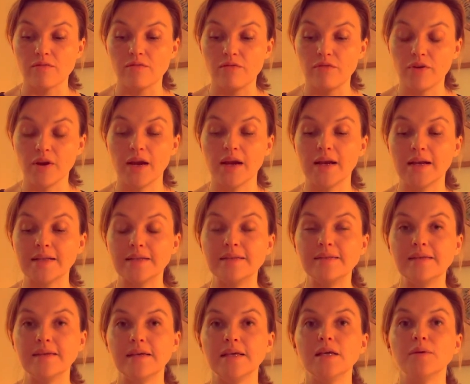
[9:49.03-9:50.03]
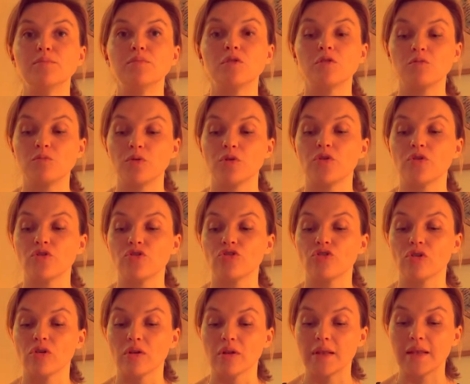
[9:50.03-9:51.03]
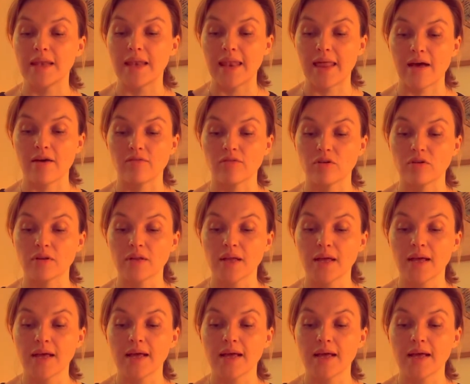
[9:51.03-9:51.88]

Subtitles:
really deep spiritual level.